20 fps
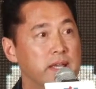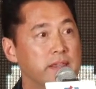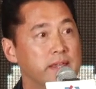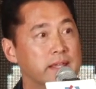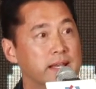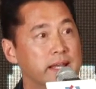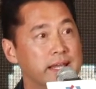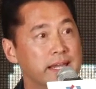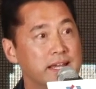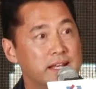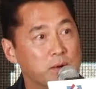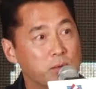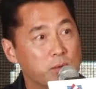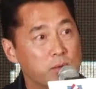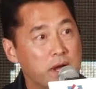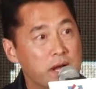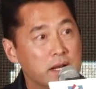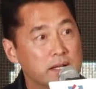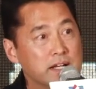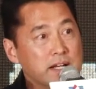that I get to
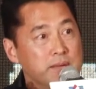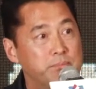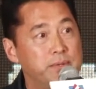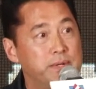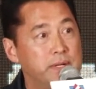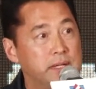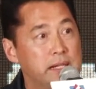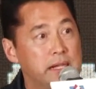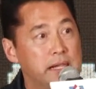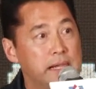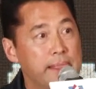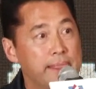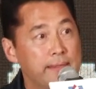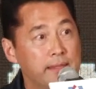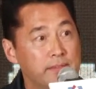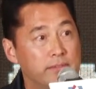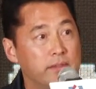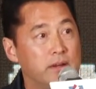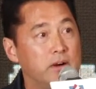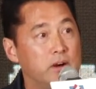rock up
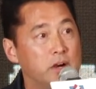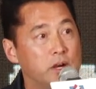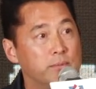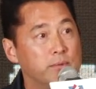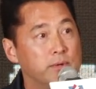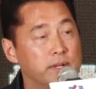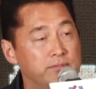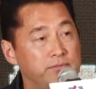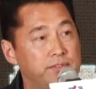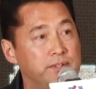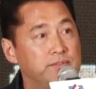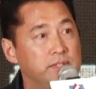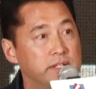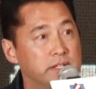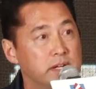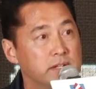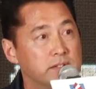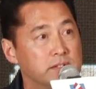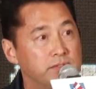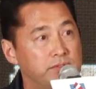in the harbor at
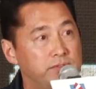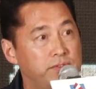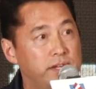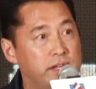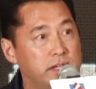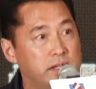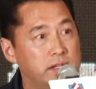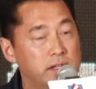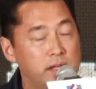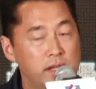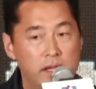1,500 feet,